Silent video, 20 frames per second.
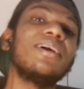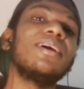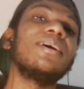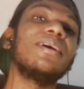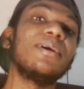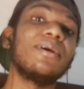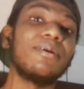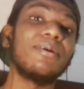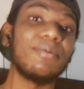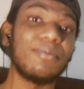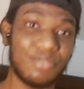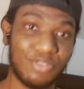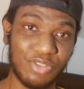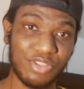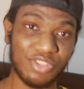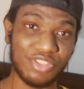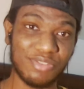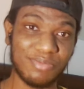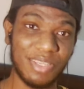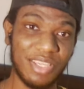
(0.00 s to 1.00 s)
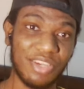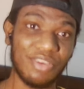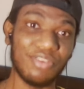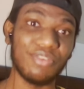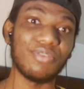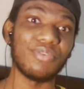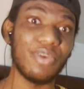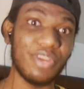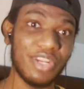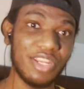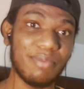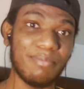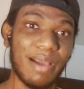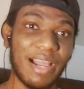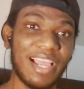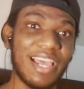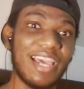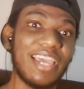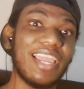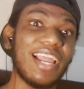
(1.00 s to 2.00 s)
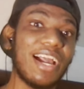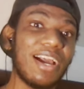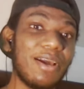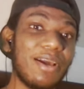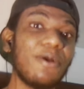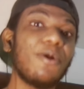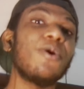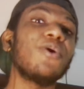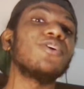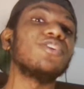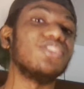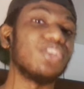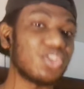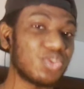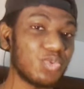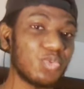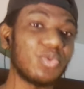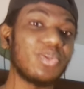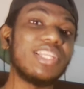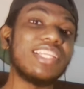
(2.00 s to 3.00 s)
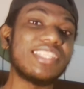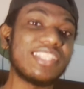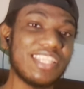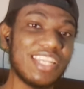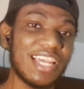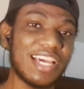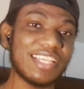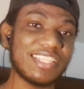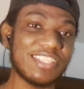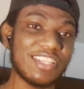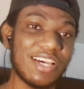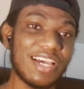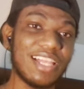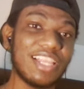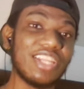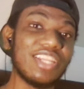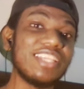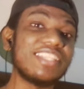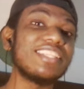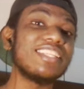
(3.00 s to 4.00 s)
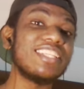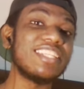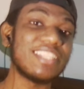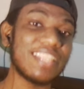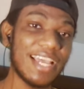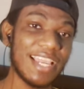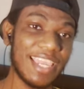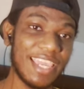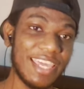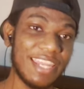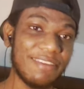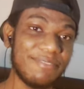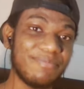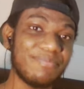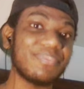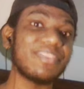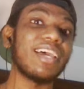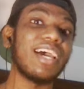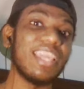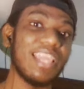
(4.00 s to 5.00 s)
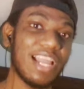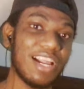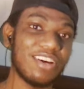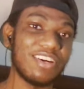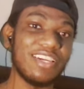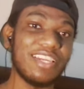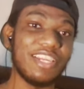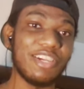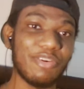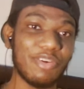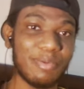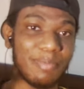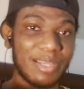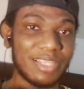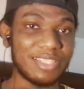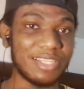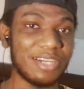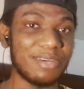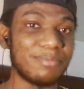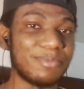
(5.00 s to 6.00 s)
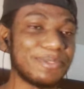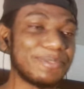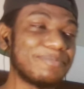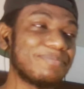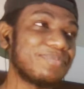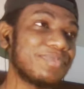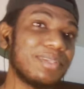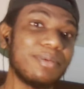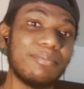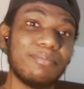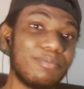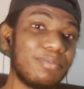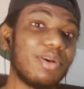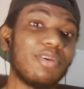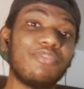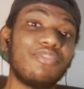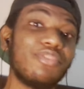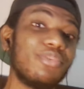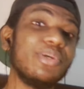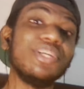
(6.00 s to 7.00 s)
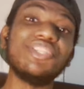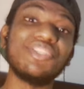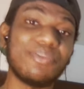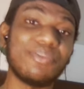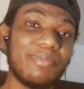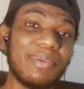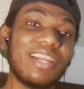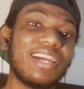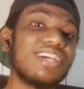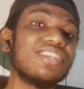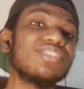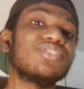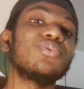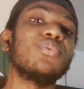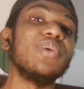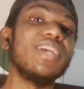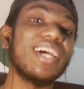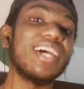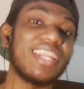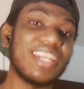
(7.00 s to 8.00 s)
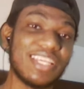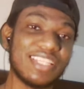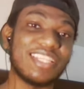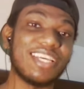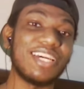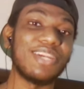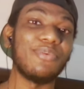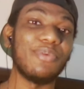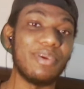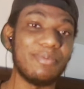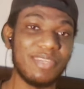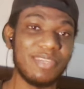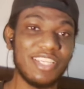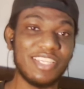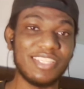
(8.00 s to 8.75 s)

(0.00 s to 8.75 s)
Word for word: Trust me, run it back and y'all just listen answer, listen it again, and y'all gonna hear what I'm talking about. But for we Jamaicans, we understand when they say.